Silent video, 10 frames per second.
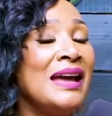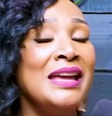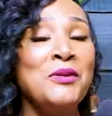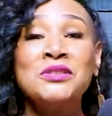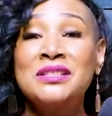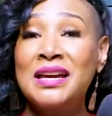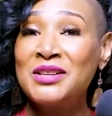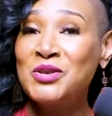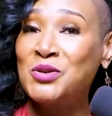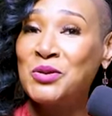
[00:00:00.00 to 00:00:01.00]
It was
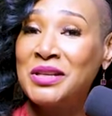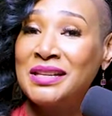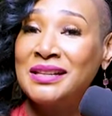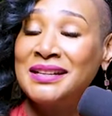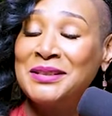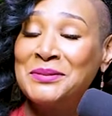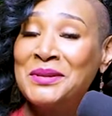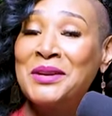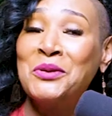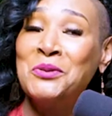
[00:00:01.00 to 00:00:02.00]
nice joining um,
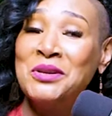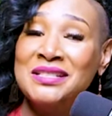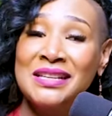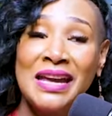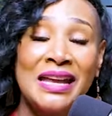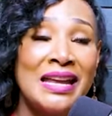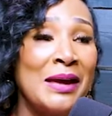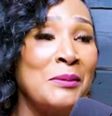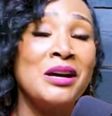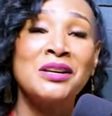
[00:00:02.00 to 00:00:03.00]
everyone today, and
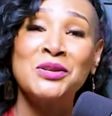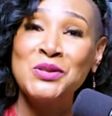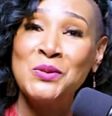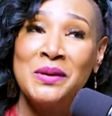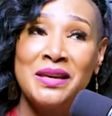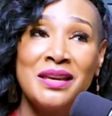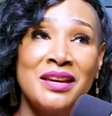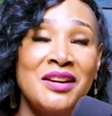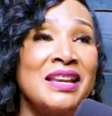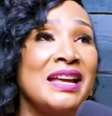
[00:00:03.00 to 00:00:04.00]
I'm honored to be
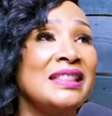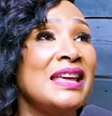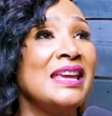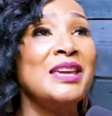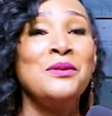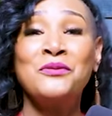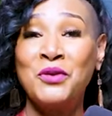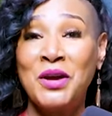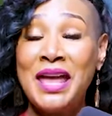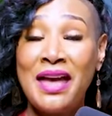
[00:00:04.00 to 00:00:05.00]
here, and I thank him
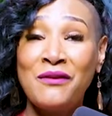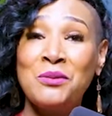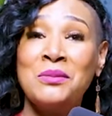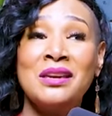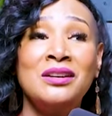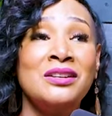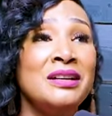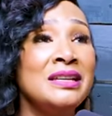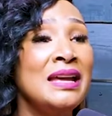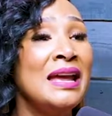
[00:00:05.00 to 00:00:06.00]
for having me
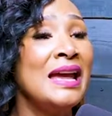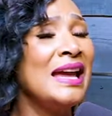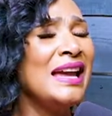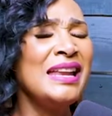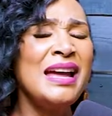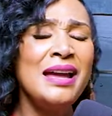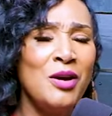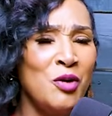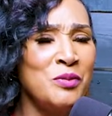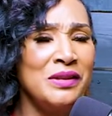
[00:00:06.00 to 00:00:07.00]
on. And I
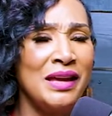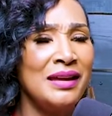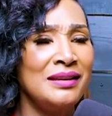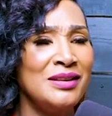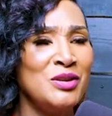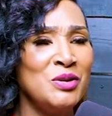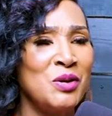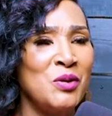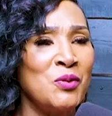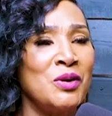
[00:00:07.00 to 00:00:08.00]
hope that, you
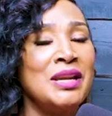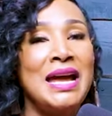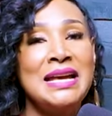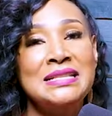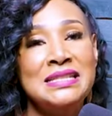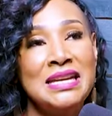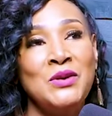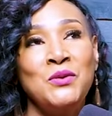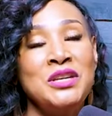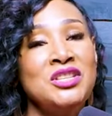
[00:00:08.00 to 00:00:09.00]
know, what I said
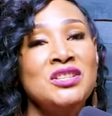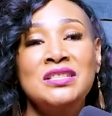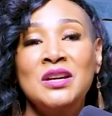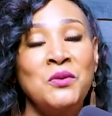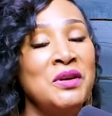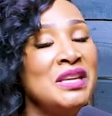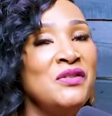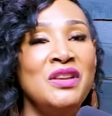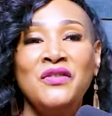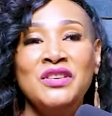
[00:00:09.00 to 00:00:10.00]
reaches someone,
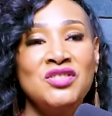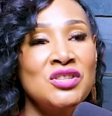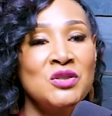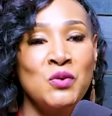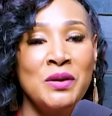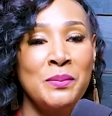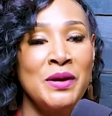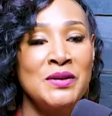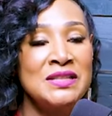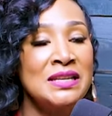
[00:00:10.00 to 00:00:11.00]
even if it's just one
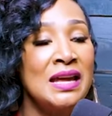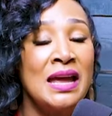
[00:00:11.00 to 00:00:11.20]
person.